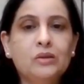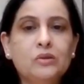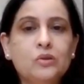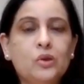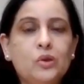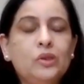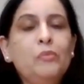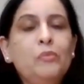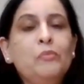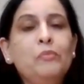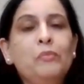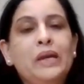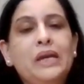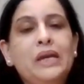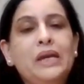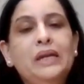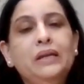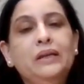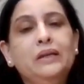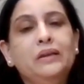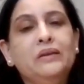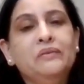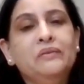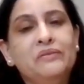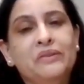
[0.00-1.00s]
So the
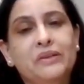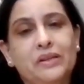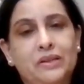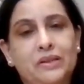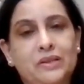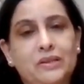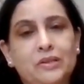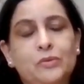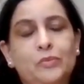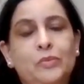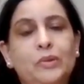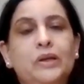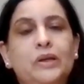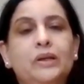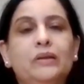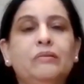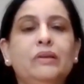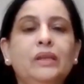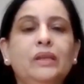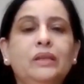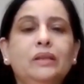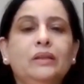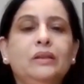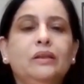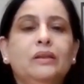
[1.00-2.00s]
main difference
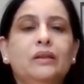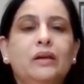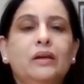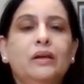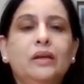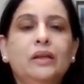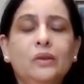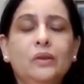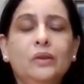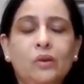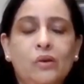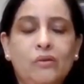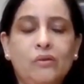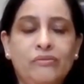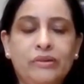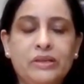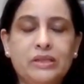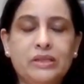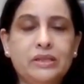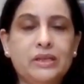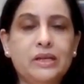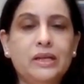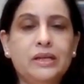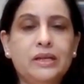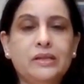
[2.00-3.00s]
between
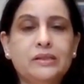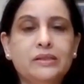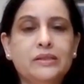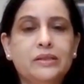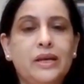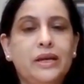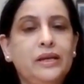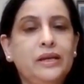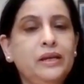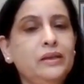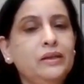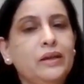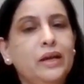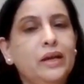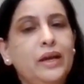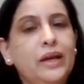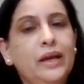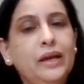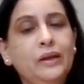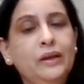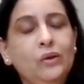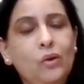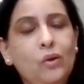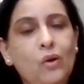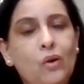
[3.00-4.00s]
inofficial side
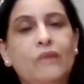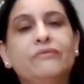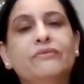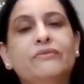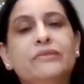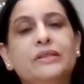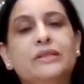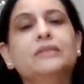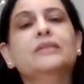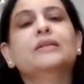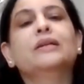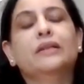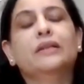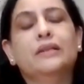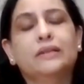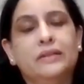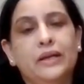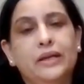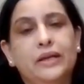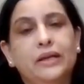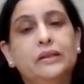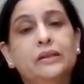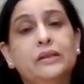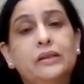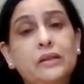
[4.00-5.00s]
and official
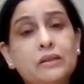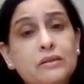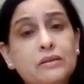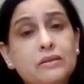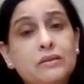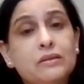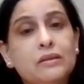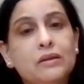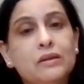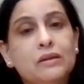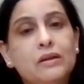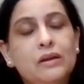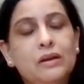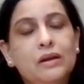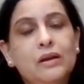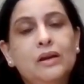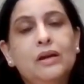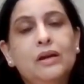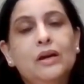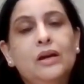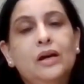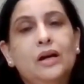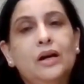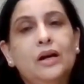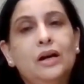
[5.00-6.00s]
side is
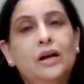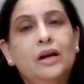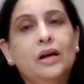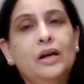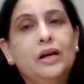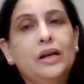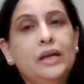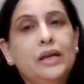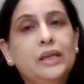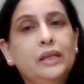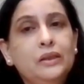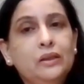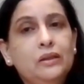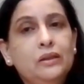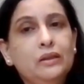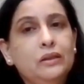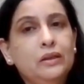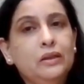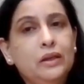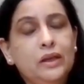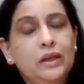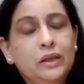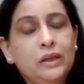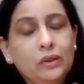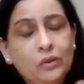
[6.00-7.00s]

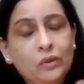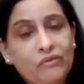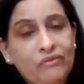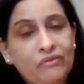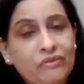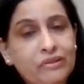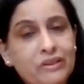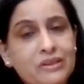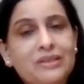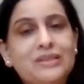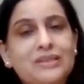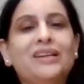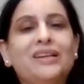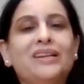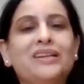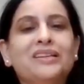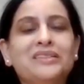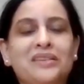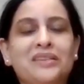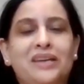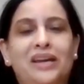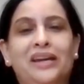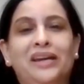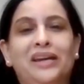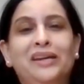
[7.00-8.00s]
in official
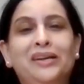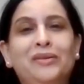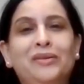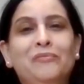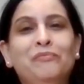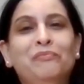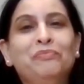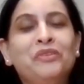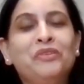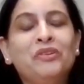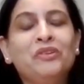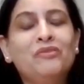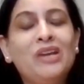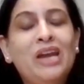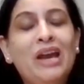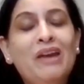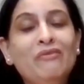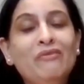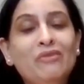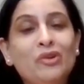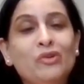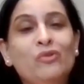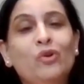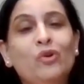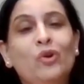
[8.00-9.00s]
side we
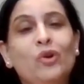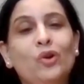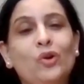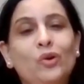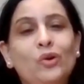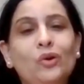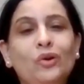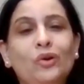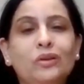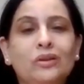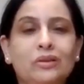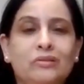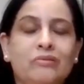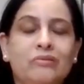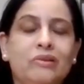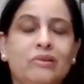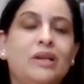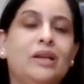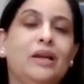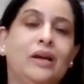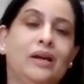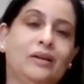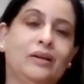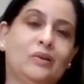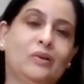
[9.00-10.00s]
have to follow
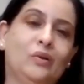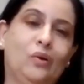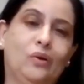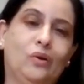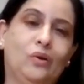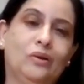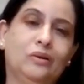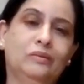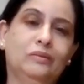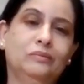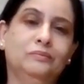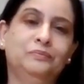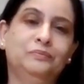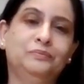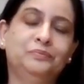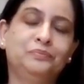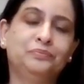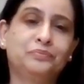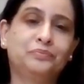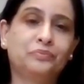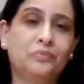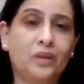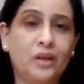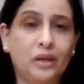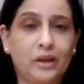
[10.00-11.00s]
12-hour clock,
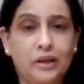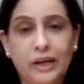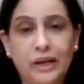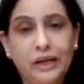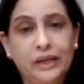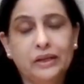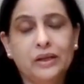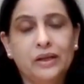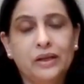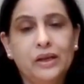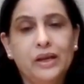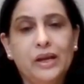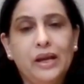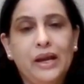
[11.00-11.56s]
right?